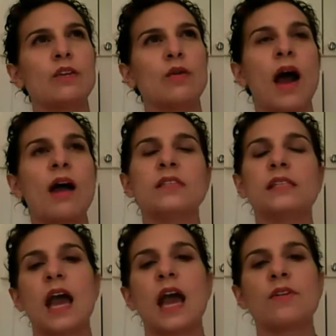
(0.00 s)

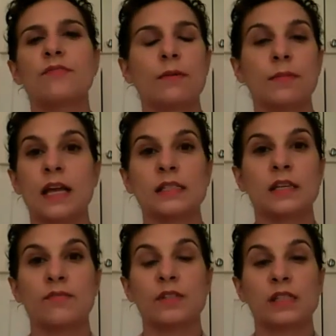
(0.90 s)
obviously every family has a
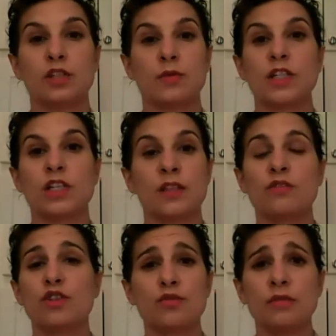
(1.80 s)
different situation, and
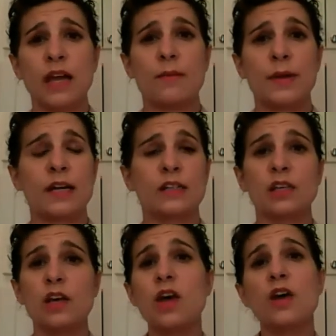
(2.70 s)
there truly are parents,